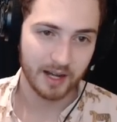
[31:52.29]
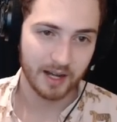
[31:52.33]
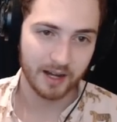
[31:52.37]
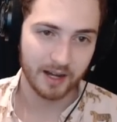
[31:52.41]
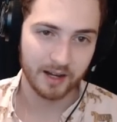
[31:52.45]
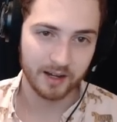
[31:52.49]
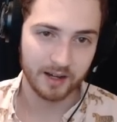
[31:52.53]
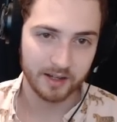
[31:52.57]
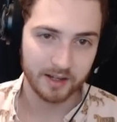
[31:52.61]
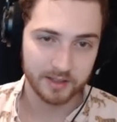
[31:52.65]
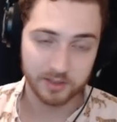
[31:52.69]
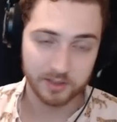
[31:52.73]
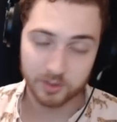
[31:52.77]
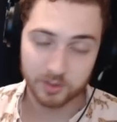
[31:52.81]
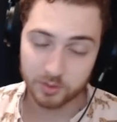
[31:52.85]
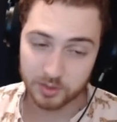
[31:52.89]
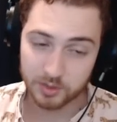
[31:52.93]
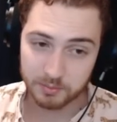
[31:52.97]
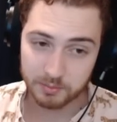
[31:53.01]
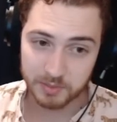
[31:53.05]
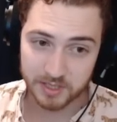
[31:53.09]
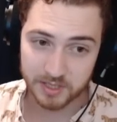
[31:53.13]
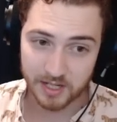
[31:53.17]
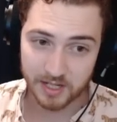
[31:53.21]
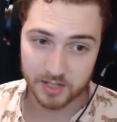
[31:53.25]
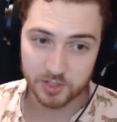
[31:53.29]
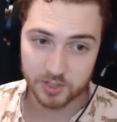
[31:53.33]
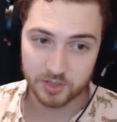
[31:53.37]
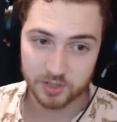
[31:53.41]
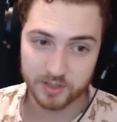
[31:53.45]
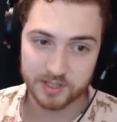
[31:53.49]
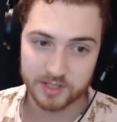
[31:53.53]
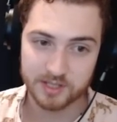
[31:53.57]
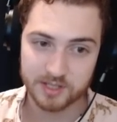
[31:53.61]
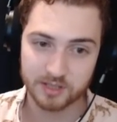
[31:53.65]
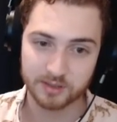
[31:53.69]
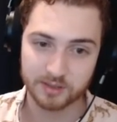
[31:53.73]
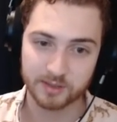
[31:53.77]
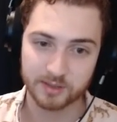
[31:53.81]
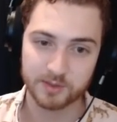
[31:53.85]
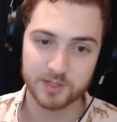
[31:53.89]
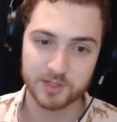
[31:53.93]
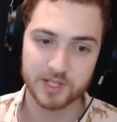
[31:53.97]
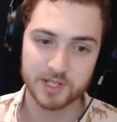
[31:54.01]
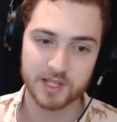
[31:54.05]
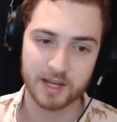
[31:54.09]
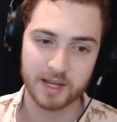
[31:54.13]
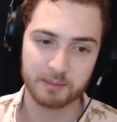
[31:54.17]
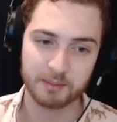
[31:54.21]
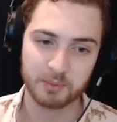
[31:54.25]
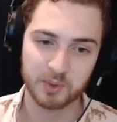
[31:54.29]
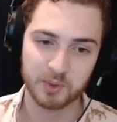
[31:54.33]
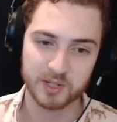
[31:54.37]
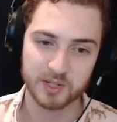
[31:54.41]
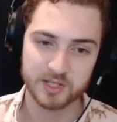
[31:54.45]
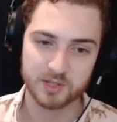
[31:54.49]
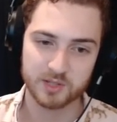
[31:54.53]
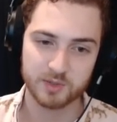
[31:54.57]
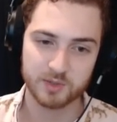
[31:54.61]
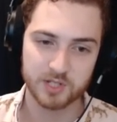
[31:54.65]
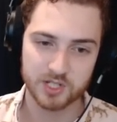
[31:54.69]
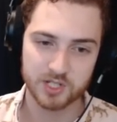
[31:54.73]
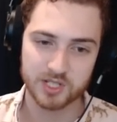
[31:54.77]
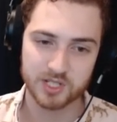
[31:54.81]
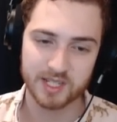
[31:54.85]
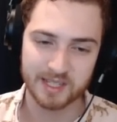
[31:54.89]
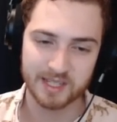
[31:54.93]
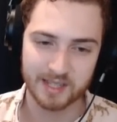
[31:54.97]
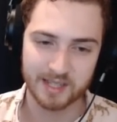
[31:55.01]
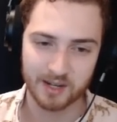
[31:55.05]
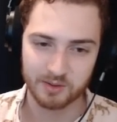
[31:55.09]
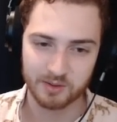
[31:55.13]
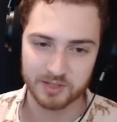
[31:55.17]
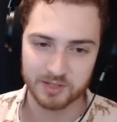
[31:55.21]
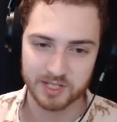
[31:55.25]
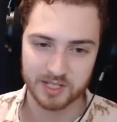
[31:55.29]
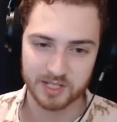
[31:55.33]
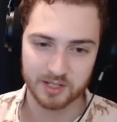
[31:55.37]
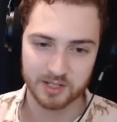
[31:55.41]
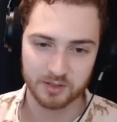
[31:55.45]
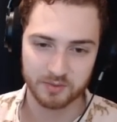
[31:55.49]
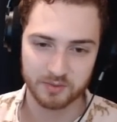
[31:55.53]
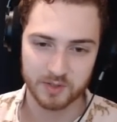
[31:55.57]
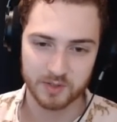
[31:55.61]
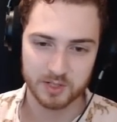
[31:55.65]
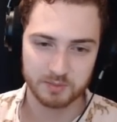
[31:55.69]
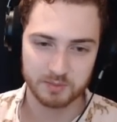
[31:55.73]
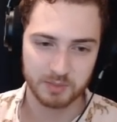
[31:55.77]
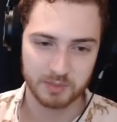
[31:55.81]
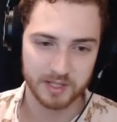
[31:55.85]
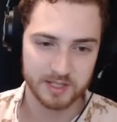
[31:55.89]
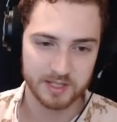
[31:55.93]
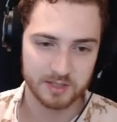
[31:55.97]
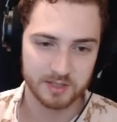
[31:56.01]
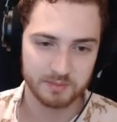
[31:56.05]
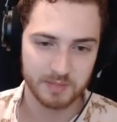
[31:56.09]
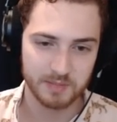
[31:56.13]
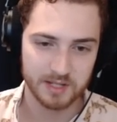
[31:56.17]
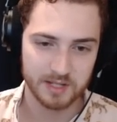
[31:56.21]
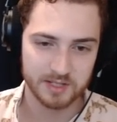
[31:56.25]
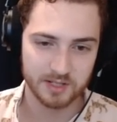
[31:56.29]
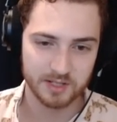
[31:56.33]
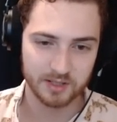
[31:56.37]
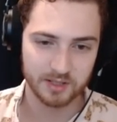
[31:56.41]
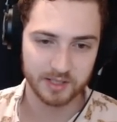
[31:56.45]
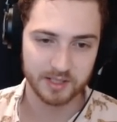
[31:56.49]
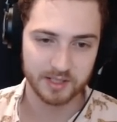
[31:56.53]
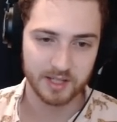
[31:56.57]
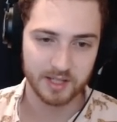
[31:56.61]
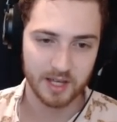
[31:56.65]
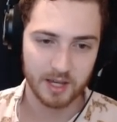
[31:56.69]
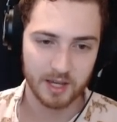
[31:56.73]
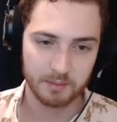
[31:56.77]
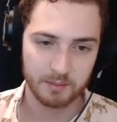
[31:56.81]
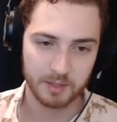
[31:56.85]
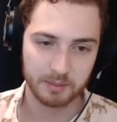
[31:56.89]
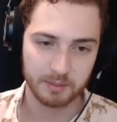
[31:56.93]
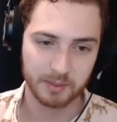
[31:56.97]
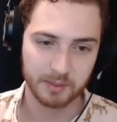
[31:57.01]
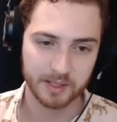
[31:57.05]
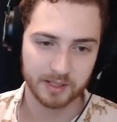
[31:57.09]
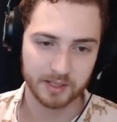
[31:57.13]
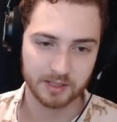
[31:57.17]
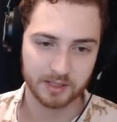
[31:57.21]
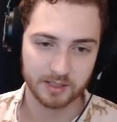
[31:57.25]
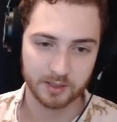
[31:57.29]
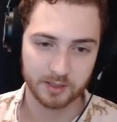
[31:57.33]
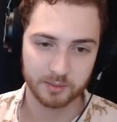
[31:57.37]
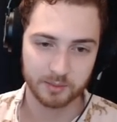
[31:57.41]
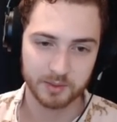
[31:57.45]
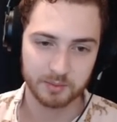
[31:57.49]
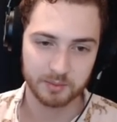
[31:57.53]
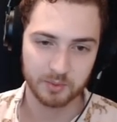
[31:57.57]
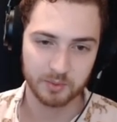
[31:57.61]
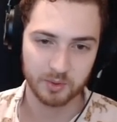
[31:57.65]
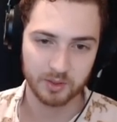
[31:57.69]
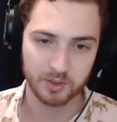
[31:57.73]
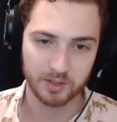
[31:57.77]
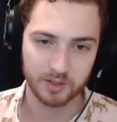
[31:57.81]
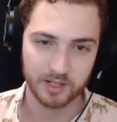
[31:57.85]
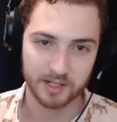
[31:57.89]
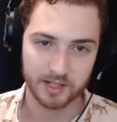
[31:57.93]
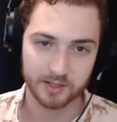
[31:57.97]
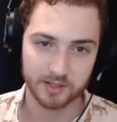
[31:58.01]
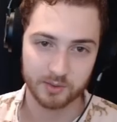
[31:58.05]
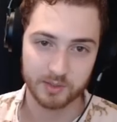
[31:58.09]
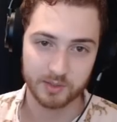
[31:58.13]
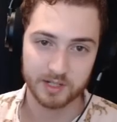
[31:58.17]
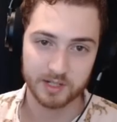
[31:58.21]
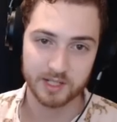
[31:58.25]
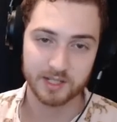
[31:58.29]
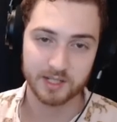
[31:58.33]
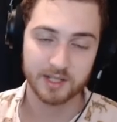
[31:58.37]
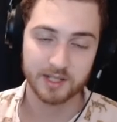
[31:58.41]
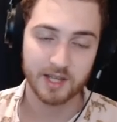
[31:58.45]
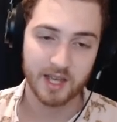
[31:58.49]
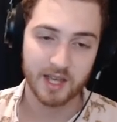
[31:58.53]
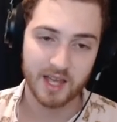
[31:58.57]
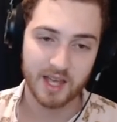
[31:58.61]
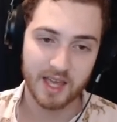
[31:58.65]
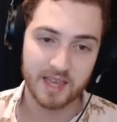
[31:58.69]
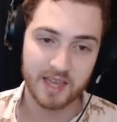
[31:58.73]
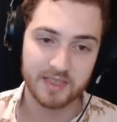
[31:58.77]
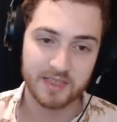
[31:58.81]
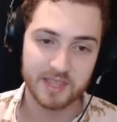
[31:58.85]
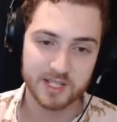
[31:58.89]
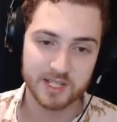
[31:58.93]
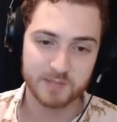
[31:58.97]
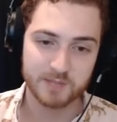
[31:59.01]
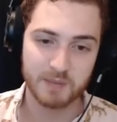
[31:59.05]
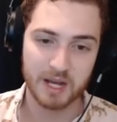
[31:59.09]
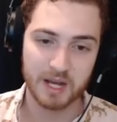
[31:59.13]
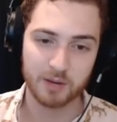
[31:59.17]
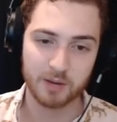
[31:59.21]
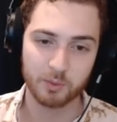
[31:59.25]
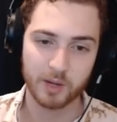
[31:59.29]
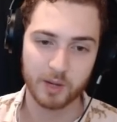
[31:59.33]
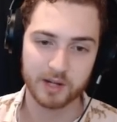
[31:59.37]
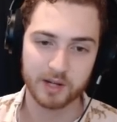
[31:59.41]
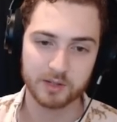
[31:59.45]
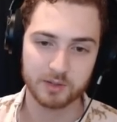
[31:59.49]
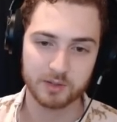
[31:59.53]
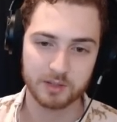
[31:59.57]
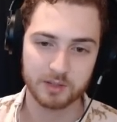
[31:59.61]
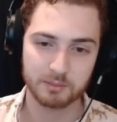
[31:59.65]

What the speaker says: And you could potentially still lose to that board, so it's just, like, guaranteeing your first place, basically, by playing a little bit more greedy in this spot where you can